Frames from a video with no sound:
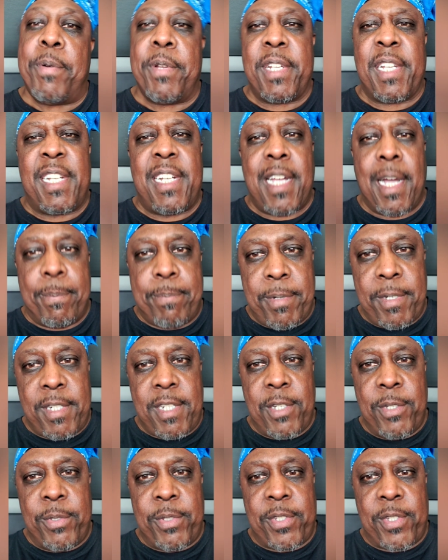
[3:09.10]
put a cup of
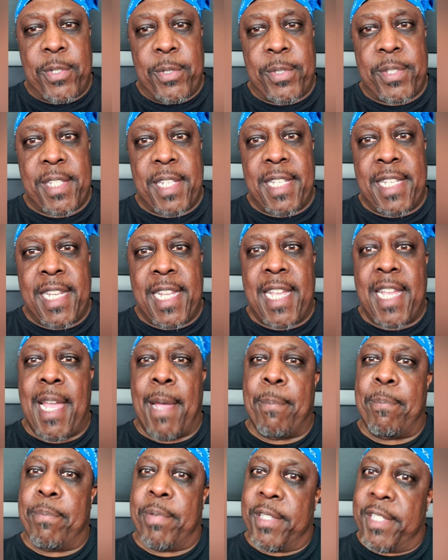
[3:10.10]
couscous in there,
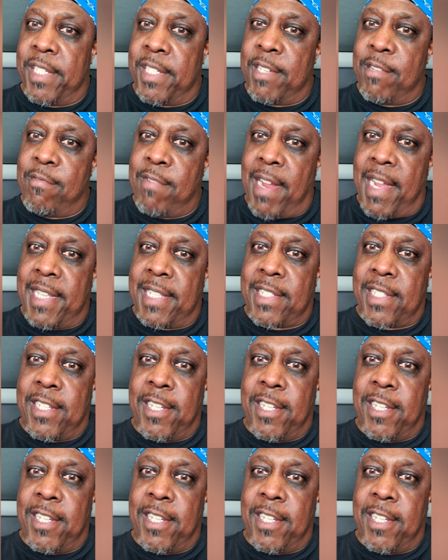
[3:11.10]
I put it in the rice